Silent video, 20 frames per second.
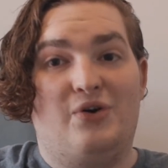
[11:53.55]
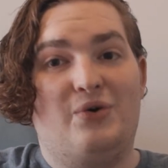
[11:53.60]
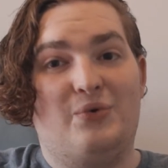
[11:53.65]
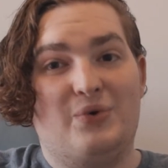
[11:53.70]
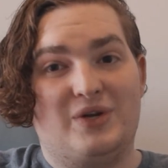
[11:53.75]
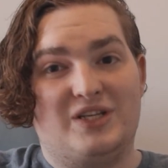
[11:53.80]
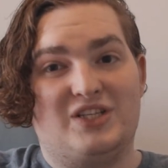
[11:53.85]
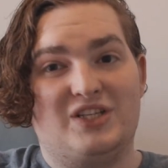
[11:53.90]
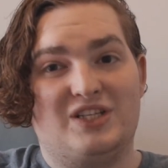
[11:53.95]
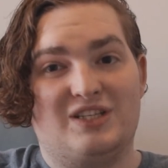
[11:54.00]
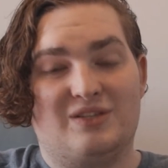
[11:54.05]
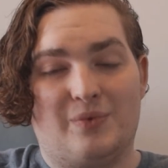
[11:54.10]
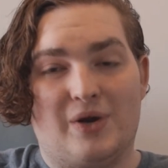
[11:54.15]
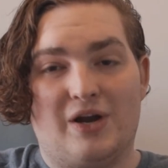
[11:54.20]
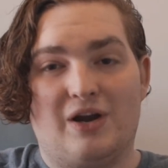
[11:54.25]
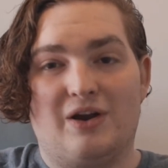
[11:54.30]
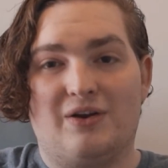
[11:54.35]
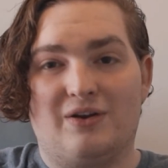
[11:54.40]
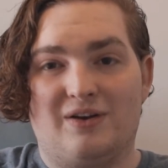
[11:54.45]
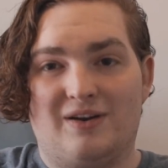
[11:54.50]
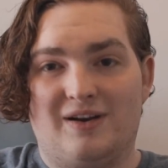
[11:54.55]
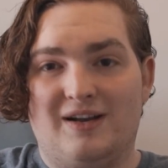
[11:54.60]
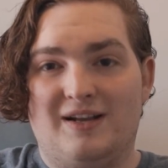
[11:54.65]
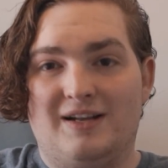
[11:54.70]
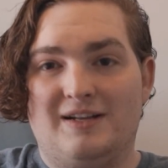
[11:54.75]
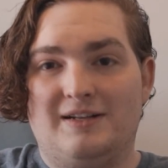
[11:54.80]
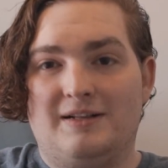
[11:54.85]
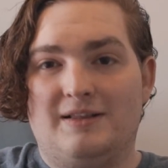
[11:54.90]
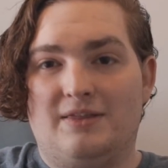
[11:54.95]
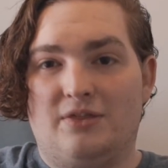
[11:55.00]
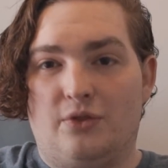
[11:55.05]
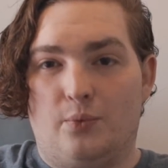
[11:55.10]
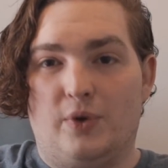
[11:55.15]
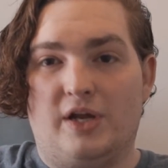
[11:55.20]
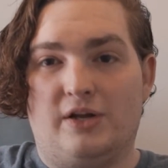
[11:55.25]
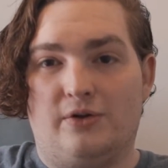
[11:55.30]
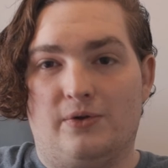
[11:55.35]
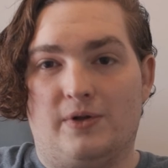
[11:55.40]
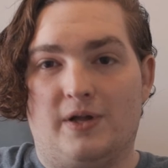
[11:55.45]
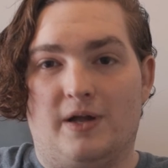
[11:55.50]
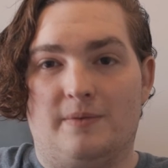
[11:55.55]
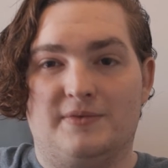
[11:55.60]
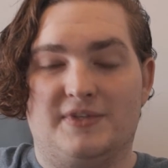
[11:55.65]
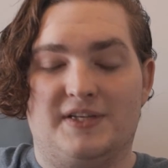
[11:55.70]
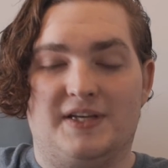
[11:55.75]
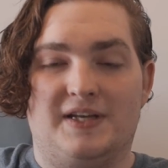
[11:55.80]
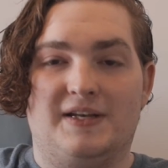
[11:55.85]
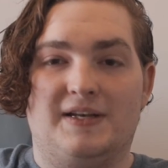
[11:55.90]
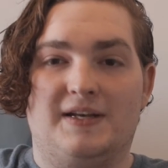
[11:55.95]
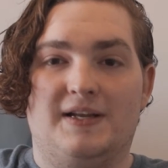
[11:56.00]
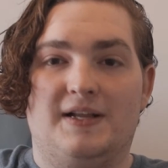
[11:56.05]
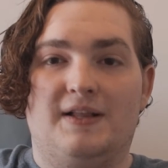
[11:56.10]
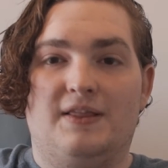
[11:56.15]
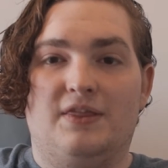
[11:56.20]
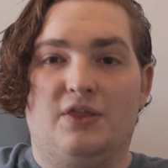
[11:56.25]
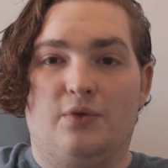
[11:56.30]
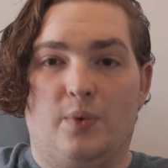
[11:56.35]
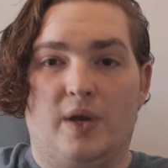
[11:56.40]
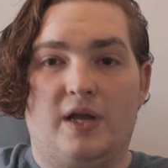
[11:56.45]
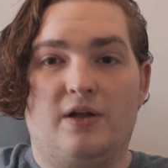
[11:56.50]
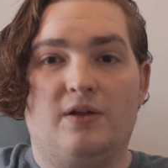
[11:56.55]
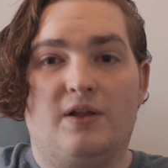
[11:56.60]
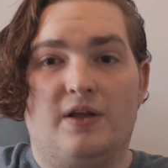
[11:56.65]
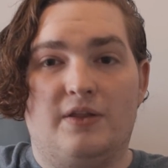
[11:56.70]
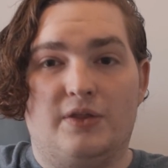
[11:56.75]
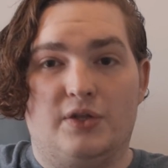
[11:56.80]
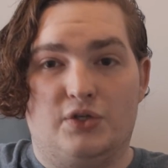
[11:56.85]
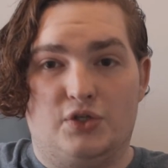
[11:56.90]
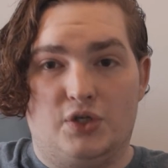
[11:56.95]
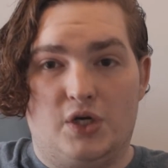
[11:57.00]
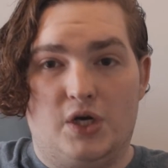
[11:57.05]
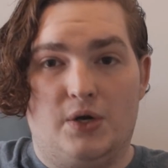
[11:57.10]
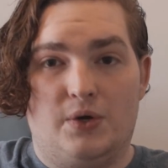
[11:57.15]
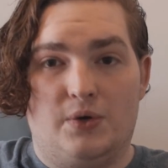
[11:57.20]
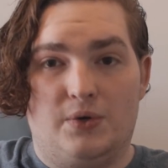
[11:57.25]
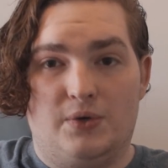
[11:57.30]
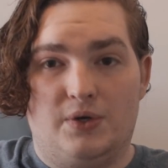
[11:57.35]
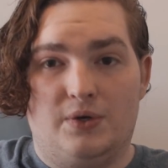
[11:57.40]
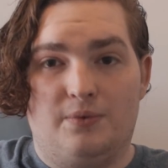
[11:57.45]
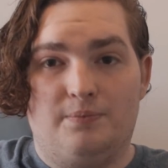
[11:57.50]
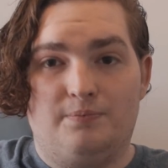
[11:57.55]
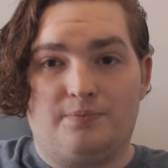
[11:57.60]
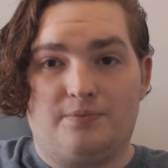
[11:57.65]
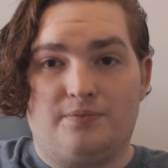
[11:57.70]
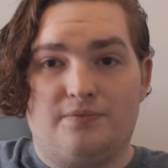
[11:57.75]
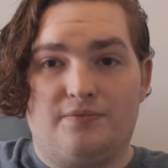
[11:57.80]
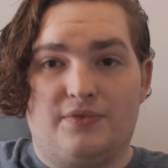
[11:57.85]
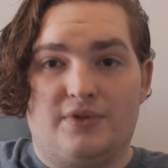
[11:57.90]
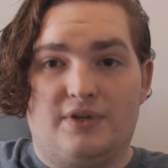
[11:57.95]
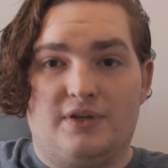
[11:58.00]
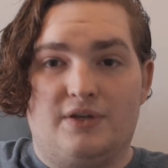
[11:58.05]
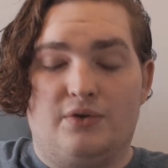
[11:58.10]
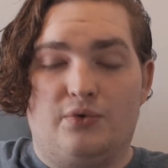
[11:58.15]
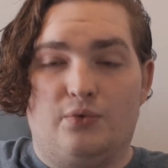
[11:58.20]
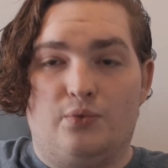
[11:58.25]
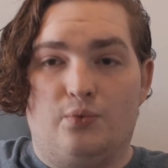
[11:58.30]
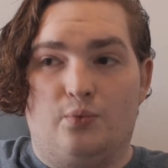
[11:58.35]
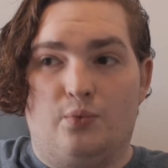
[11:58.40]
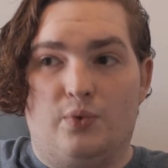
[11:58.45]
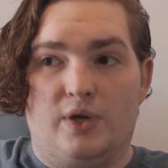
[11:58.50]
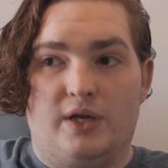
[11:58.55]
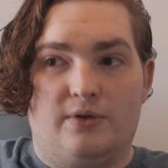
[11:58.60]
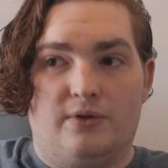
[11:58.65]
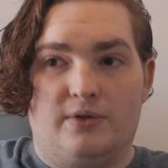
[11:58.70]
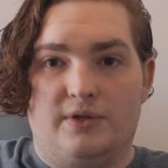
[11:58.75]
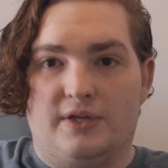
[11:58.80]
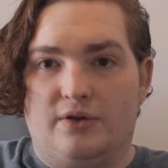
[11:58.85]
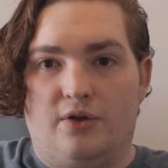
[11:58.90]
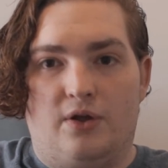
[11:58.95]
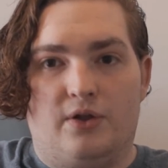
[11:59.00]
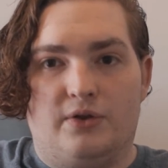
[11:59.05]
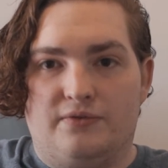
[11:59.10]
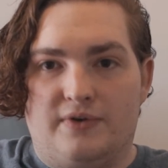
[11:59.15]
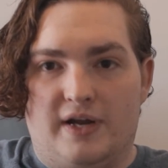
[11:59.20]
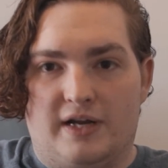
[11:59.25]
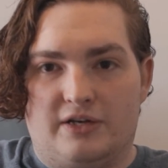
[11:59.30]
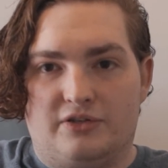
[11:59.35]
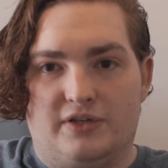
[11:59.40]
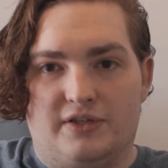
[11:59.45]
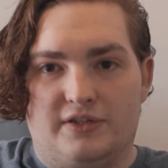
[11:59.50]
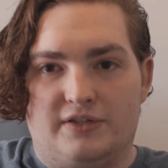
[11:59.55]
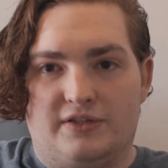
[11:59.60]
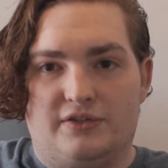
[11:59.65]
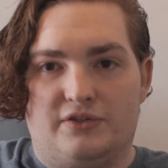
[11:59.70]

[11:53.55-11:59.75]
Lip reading: which is where the wiggle comes in. The wiggle on the drone wiggled in all directions.